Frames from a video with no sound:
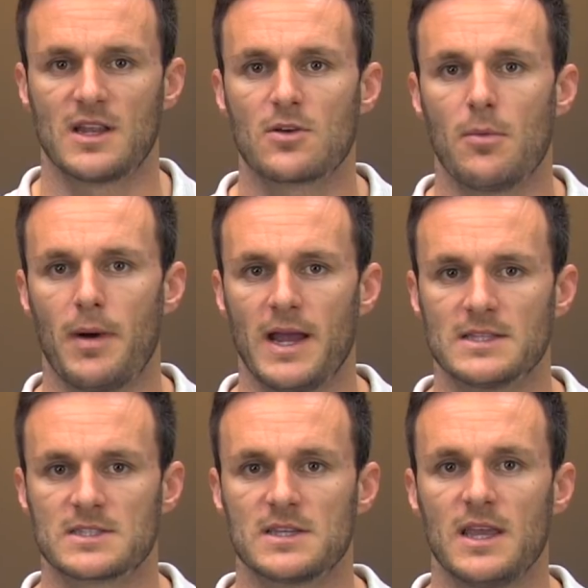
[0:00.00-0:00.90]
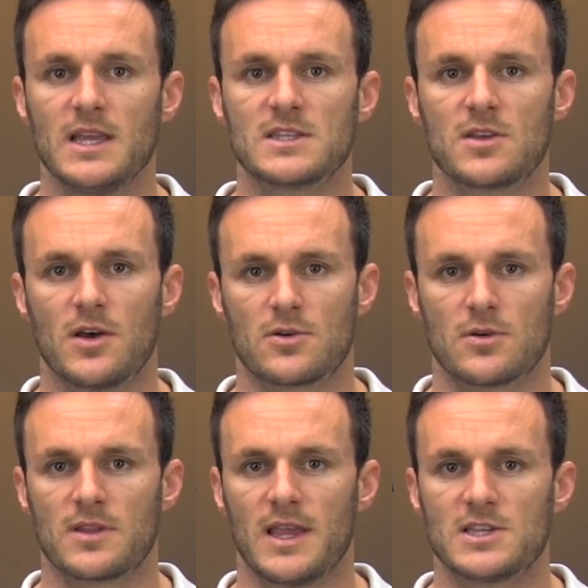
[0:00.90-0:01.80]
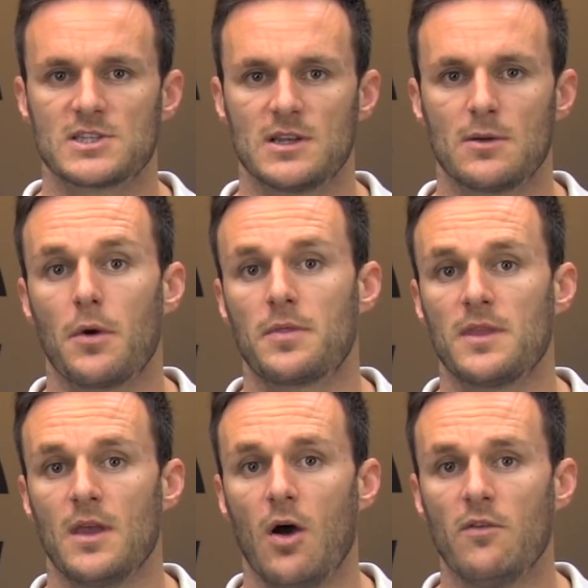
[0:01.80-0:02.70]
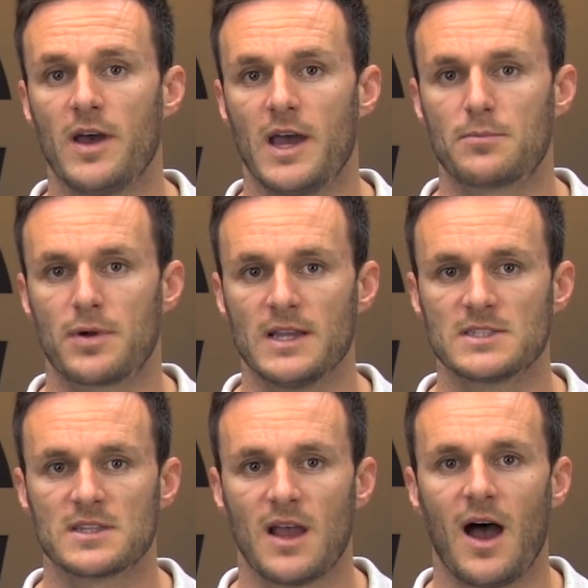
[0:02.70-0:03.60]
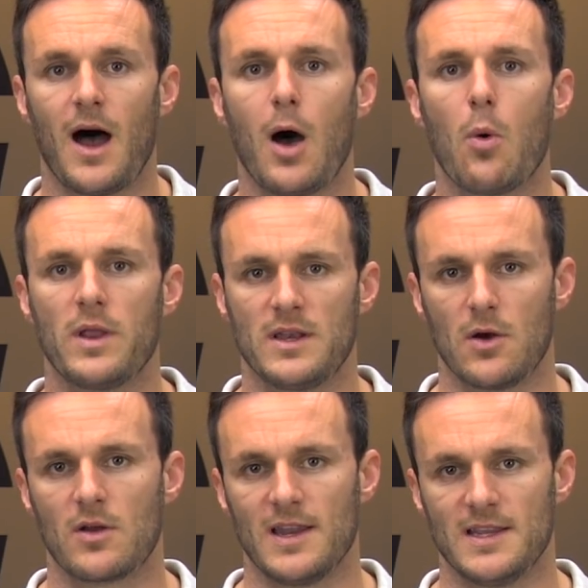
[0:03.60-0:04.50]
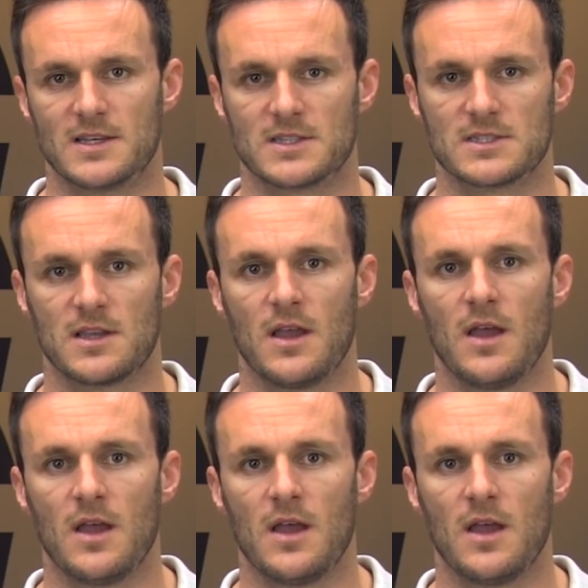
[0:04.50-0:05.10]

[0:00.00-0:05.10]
that combines external rotation with the overhead press are window cleaners.